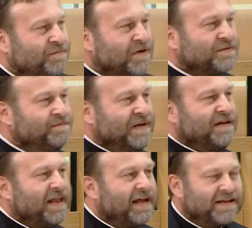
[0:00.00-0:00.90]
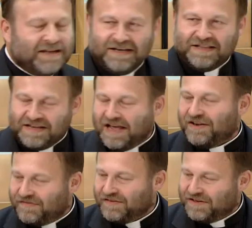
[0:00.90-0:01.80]
You must be like the
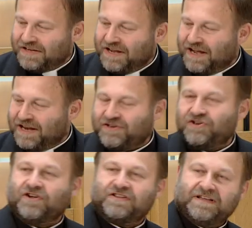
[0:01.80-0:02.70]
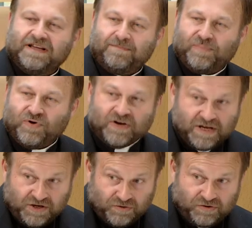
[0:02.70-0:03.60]
elephant and not the hippo.
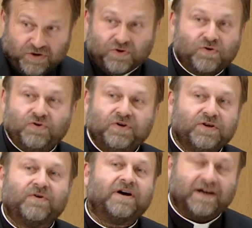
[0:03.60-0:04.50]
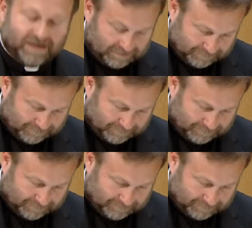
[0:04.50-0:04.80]
You'll know who you are.